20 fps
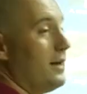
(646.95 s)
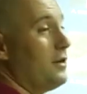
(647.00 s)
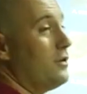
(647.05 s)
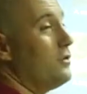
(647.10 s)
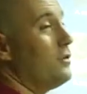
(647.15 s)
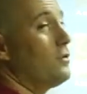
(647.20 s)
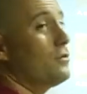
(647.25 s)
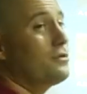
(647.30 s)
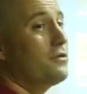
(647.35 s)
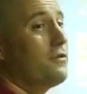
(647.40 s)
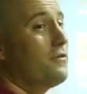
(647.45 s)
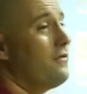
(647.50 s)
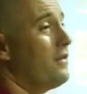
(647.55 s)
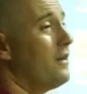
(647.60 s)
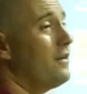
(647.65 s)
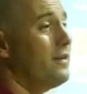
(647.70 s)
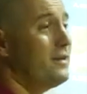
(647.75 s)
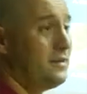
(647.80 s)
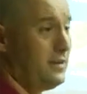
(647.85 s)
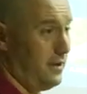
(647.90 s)
And the anoles are
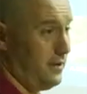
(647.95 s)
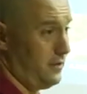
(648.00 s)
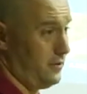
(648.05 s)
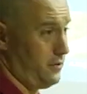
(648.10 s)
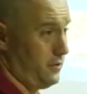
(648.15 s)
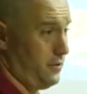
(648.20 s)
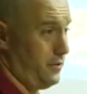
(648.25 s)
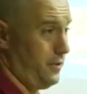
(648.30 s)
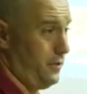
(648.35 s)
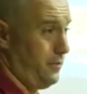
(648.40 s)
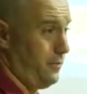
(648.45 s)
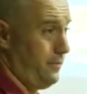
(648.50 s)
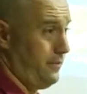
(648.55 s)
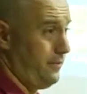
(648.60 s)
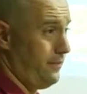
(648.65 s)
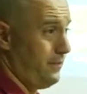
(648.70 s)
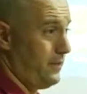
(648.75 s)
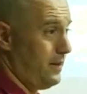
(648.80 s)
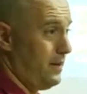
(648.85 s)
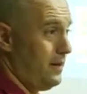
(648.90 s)
very territorial.
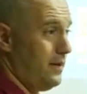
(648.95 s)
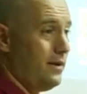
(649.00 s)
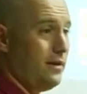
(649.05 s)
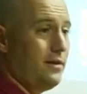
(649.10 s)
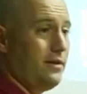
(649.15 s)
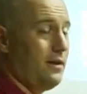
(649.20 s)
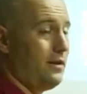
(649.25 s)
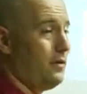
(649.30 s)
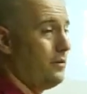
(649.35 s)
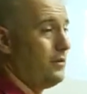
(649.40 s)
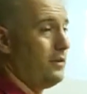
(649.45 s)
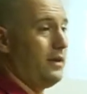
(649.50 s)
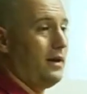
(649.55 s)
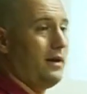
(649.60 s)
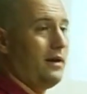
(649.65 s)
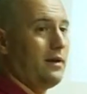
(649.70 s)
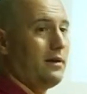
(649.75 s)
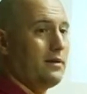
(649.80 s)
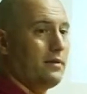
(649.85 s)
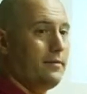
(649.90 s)
They don't
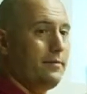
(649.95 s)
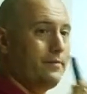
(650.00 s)
like,